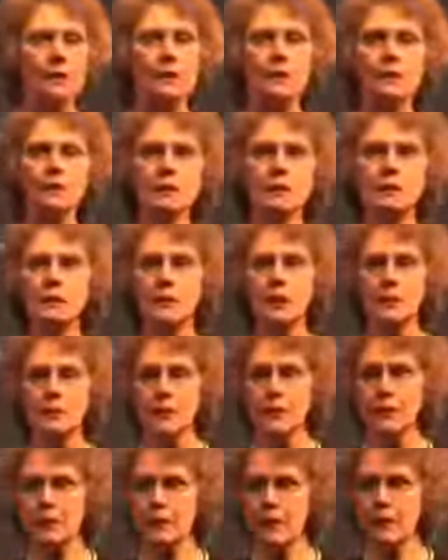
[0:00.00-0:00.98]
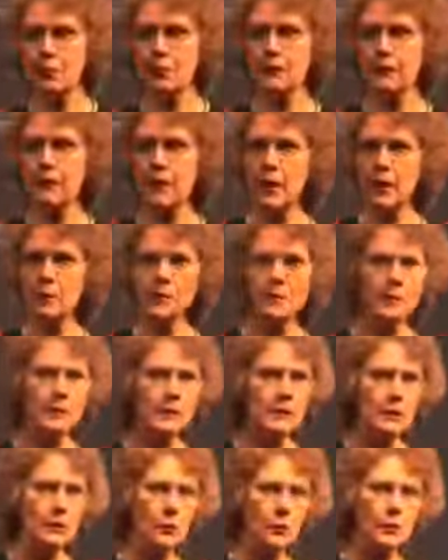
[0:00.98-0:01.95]
This is something that when
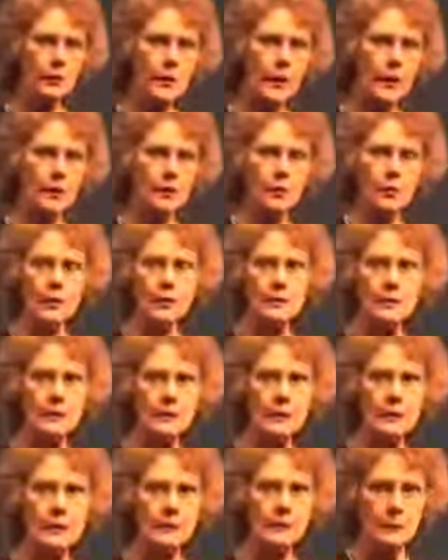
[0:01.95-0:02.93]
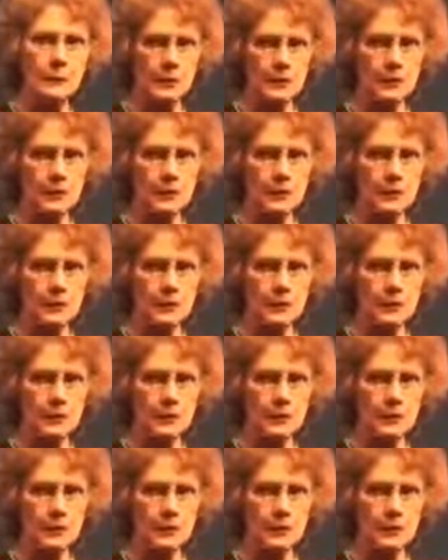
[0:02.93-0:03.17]
families deal with anorexia and